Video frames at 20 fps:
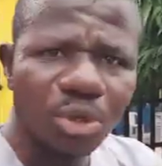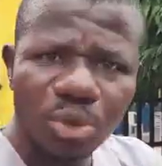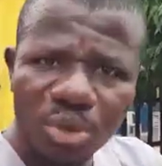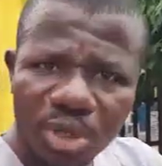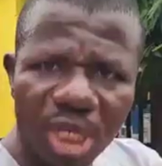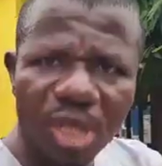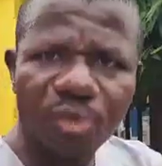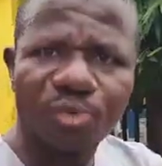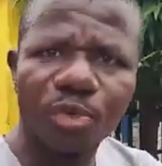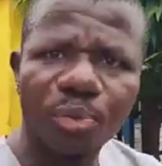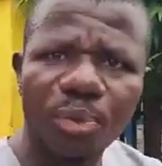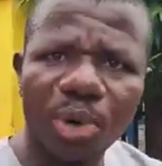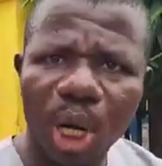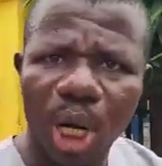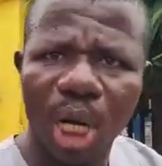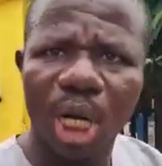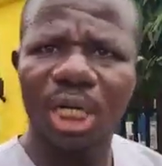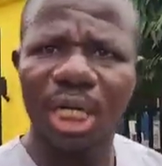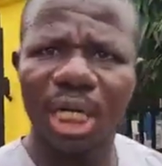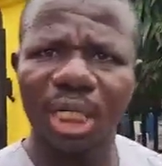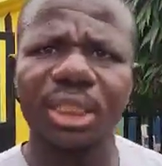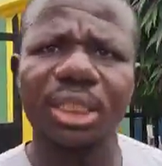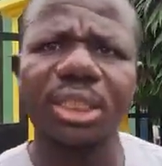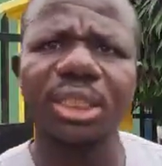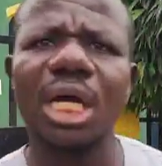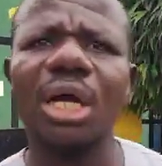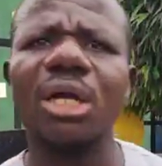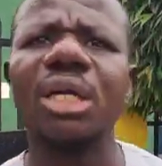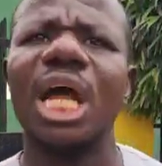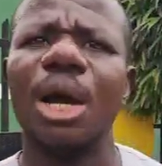you kick football, that
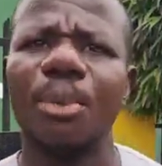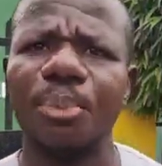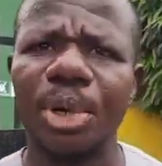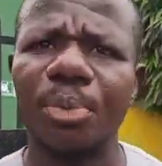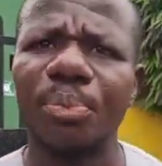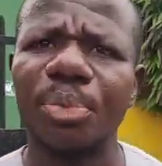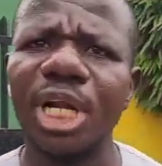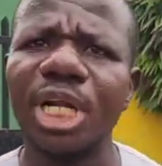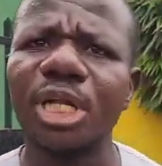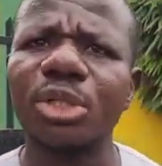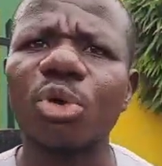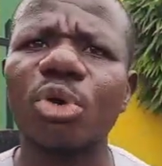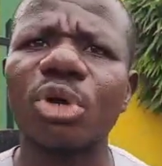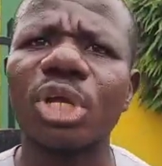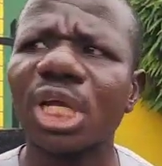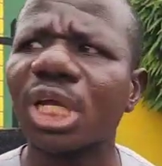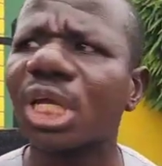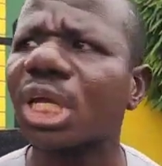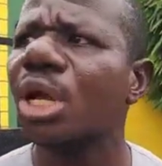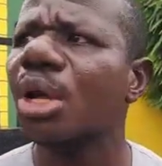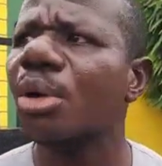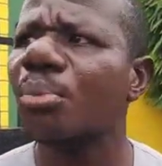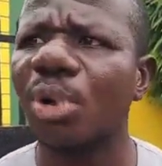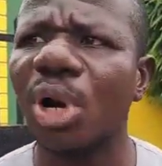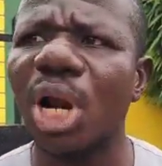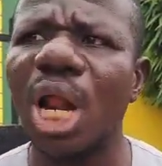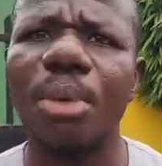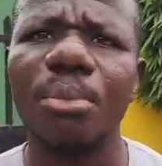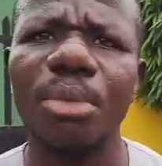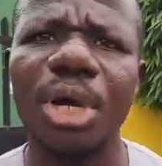is how they are preparing to kick
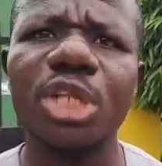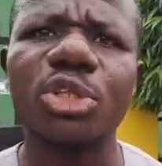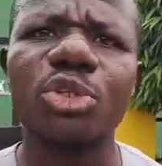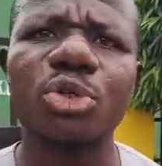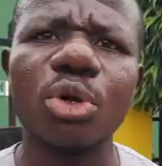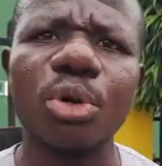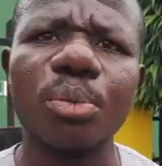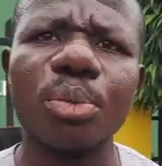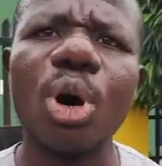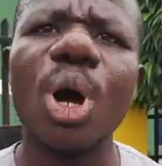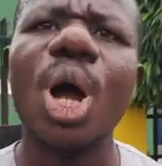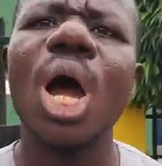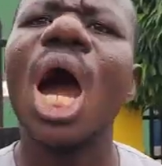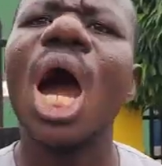Bola Ahmed Tinubu